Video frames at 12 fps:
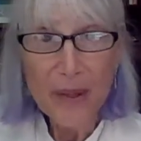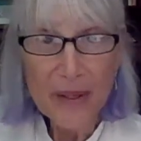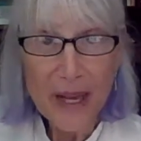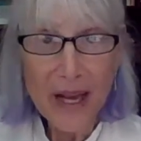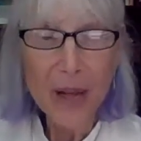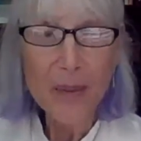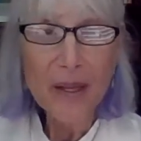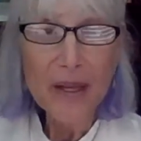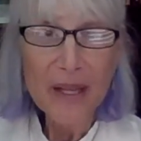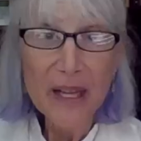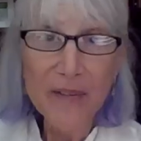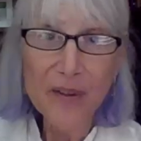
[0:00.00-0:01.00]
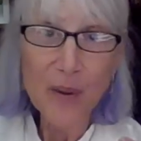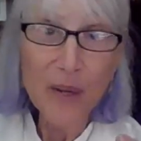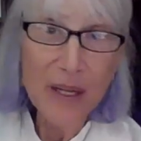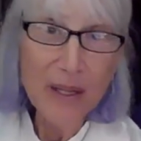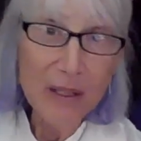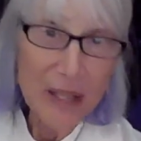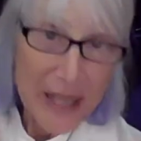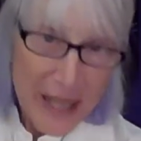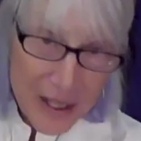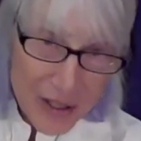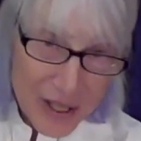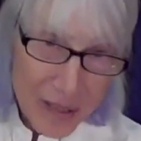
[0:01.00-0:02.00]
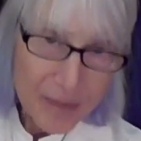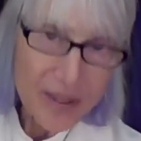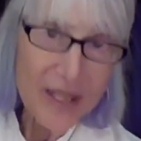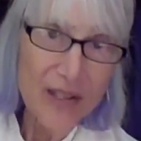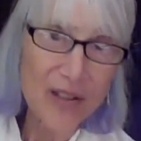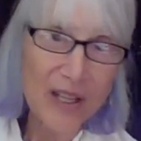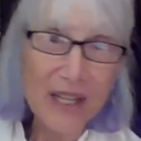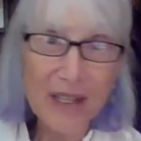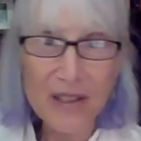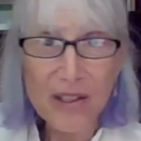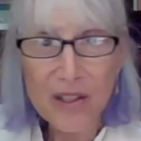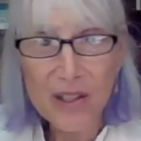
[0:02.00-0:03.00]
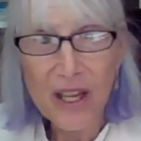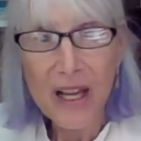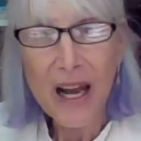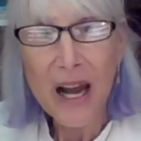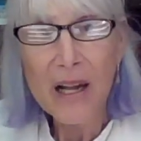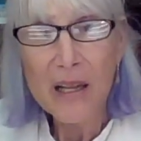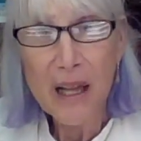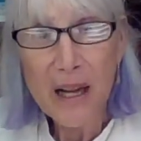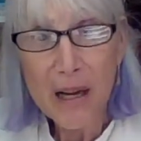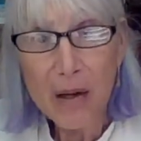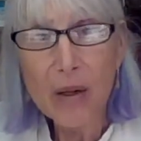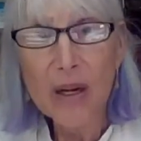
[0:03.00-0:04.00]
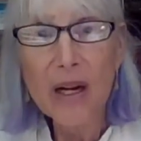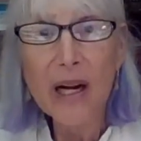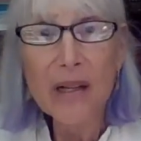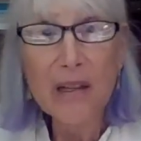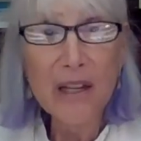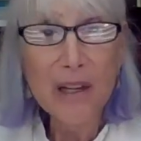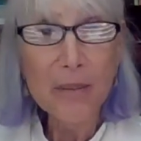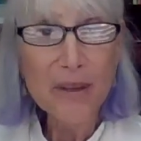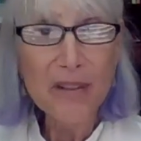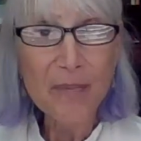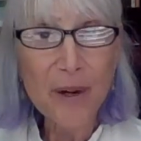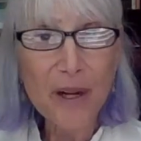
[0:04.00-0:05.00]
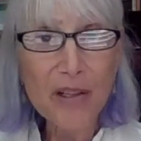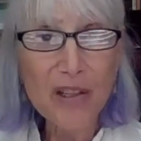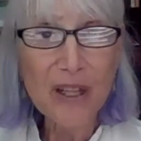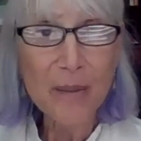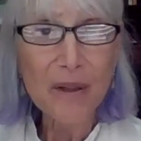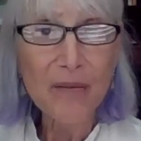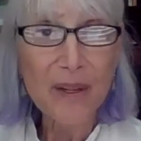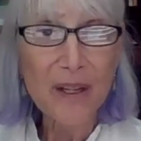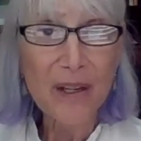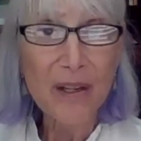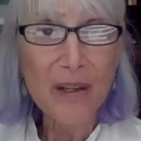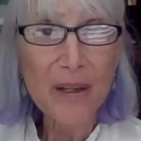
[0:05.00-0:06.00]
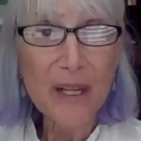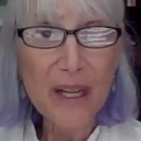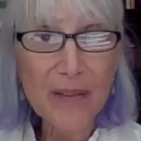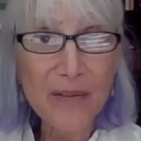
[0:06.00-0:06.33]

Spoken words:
Now, if you eat something acidic, let's just say I allow a little bit of balsamic vinegar and